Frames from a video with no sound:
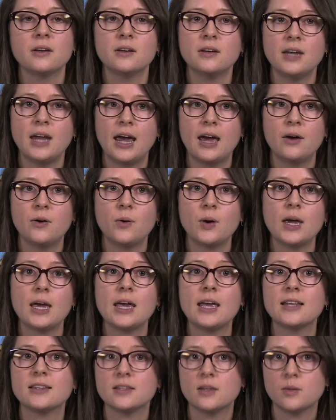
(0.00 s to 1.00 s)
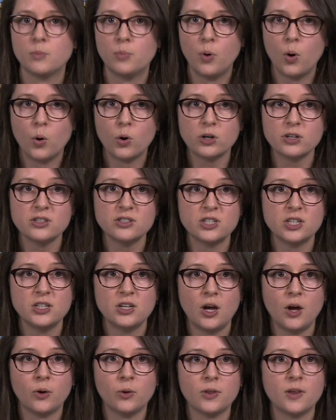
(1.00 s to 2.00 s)
Now, it's important to
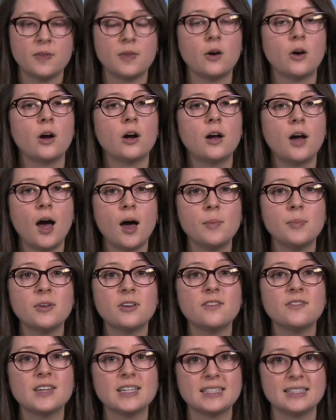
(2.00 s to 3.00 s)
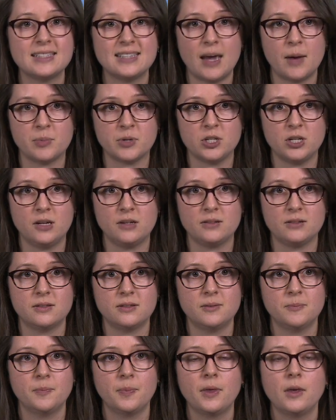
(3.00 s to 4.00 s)
know that there are a couple of
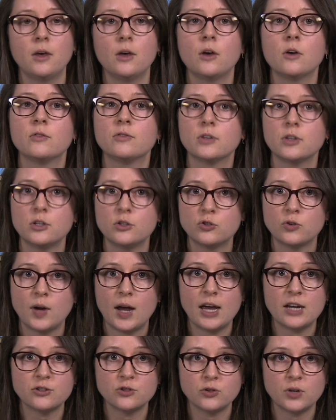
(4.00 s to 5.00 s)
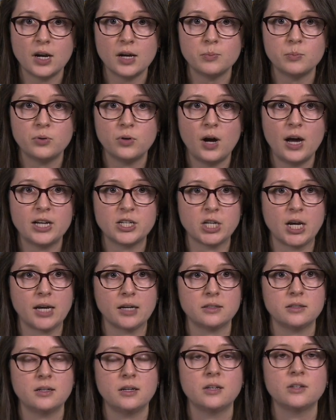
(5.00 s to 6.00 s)
exceptions. For the Trash Trek project,